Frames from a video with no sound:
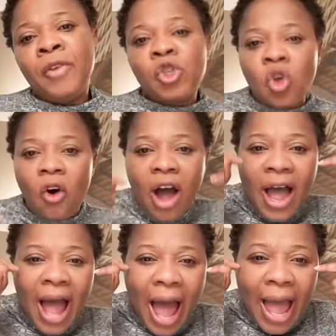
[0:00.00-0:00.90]
So
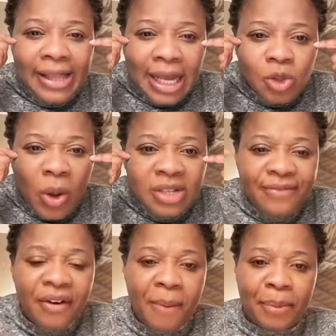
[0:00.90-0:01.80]
that's why it's
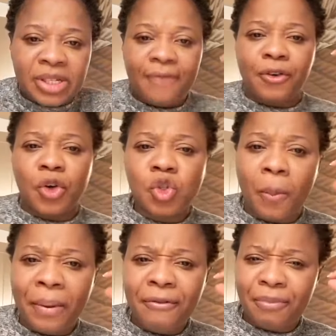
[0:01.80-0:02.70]
very important for us
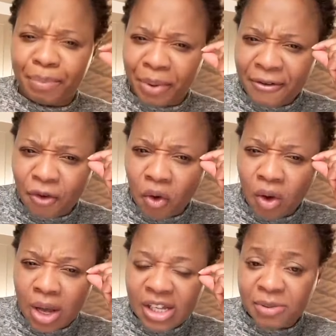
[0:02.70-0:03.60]
to pay, pray
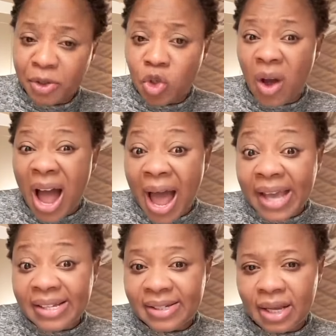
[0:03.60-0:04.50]
for spiritual
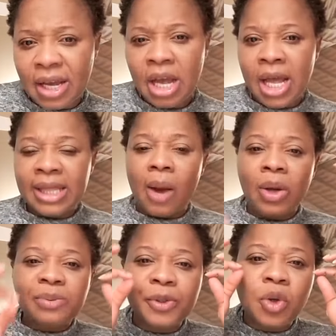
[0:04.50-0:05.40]
eyes that
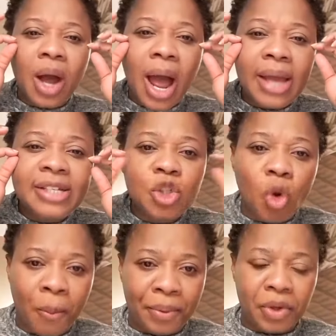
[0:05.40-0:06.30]
our spiritual eyes
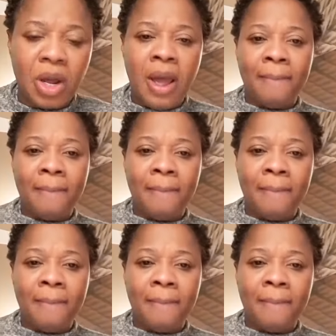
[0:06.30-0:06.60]
is open.